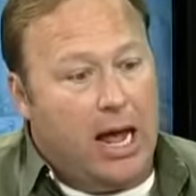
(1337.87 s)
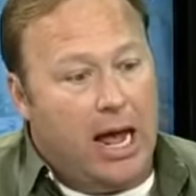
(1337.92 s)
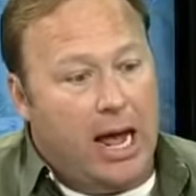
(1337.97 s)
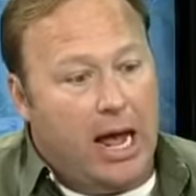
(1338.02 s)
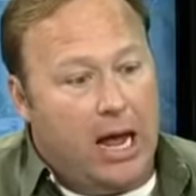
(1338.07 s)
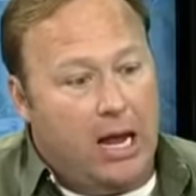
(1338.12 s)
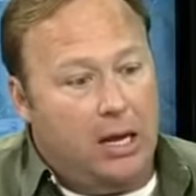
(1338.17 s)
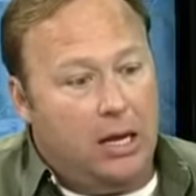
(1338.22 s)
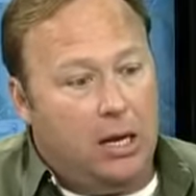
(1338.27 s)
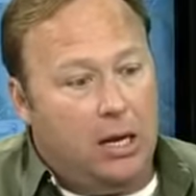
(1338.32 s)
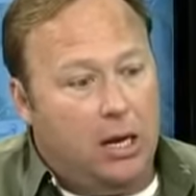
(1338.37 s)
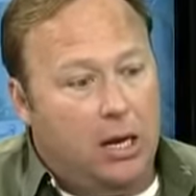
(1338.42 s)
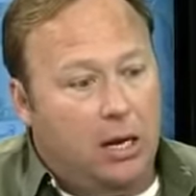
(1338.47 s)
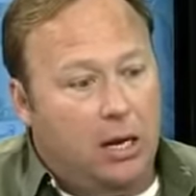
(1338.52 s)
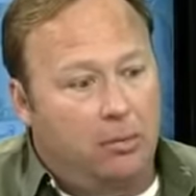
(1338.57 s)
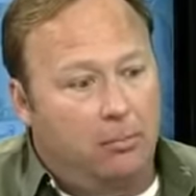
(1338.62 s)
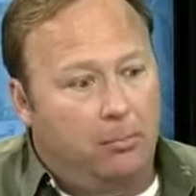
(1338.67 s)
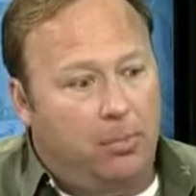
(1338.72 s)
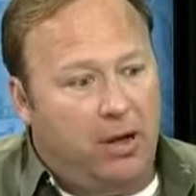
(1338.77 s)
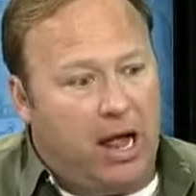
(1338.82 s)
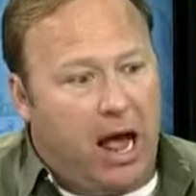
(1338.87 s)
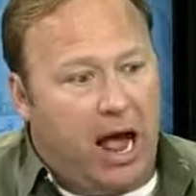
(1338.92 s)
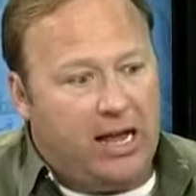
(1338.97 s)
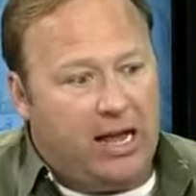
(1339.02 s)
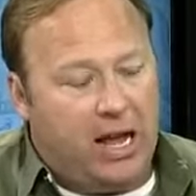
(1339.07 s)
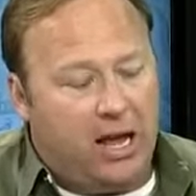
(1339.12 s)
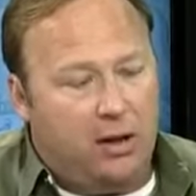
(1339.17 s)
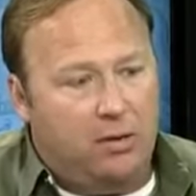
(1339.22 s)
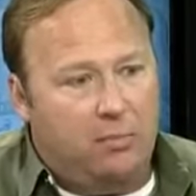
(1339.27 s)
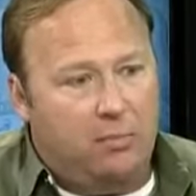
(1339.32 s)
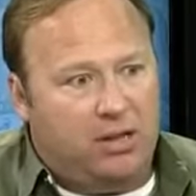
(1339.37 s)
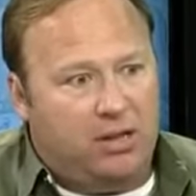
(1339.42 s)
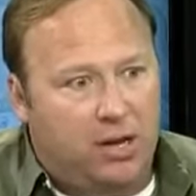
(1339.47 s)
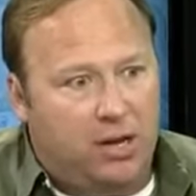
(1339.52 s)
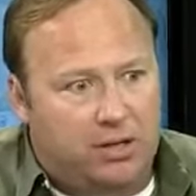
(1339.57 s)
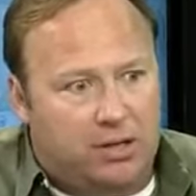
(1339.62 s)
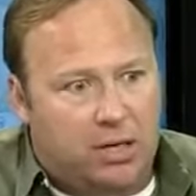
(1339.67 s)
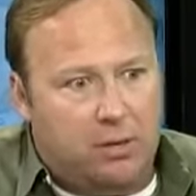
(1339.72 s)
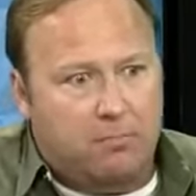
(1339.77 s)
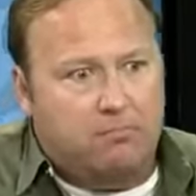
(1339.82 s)
But I couldn't, but
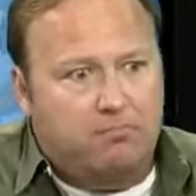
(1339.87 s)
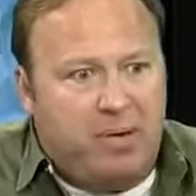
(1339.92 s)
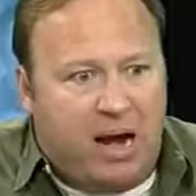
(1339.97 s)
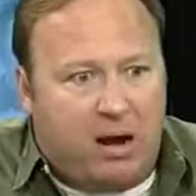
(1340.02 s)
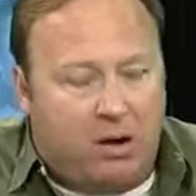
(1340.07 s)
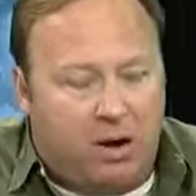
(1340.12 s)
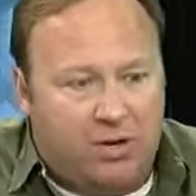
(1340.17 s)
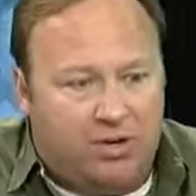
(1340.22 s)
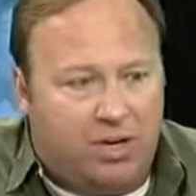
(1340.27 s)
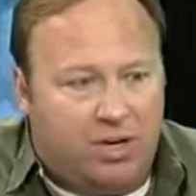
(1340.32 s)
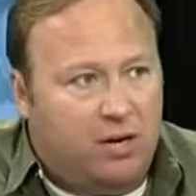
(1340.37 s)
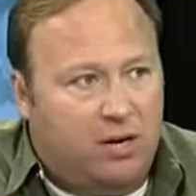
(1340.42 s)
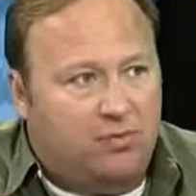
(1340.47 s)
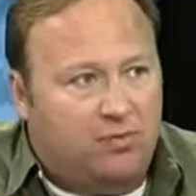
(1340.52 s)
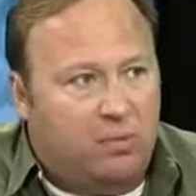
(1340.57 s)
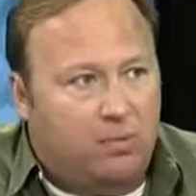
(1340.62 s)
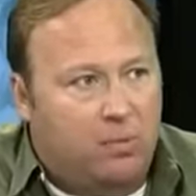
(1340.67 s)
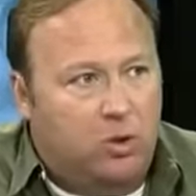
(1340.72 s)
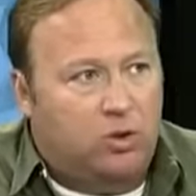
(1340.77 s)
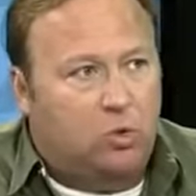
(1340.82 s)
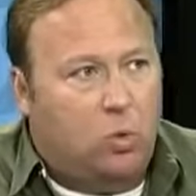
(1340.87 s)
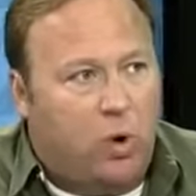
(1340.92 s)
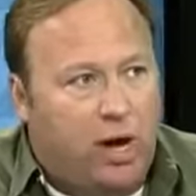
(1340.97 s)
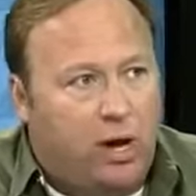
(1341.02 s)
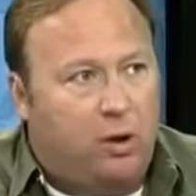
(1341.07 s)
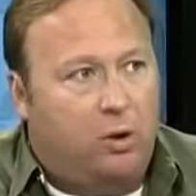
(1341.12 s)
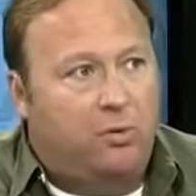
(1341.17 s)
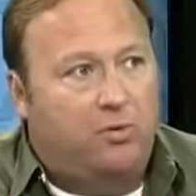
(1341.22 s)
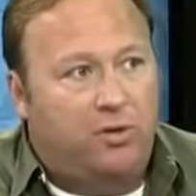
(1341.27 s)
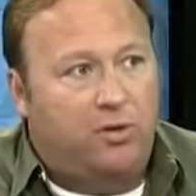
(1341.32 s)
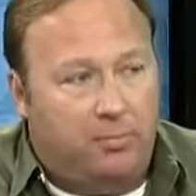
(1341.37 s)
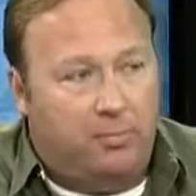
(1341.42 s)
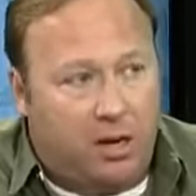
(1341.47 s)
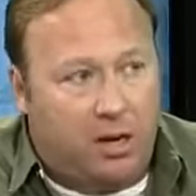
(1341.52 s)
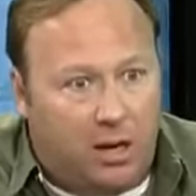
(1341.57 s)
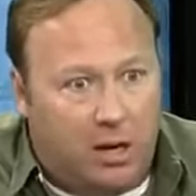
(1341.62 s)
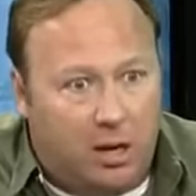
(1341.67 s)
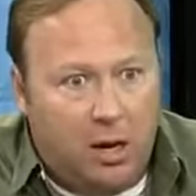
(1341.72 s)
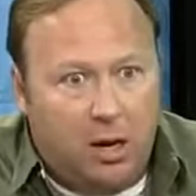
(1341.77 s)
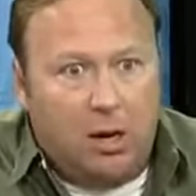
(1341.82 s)
then it's embarrassing if someone's weaker than
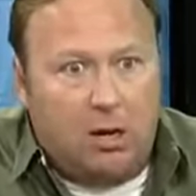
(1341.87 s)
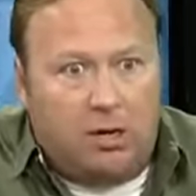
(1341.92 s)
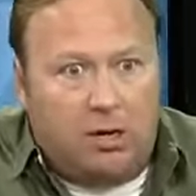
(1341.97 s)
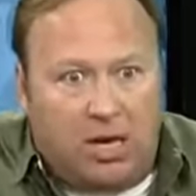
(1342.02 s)
me